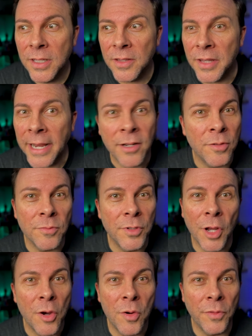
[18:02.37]
They don't
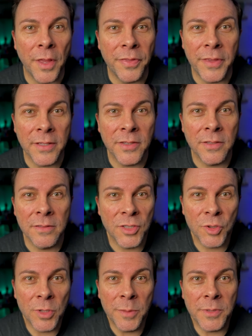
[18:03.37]
know that this
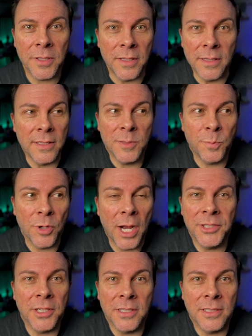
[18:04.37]
script, that this
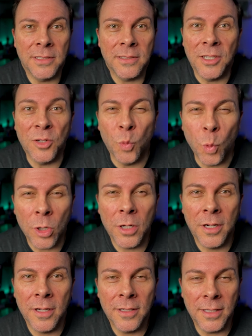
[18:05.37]
project is going to
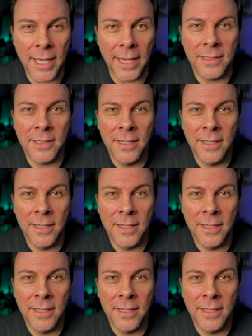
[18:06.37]
work yet.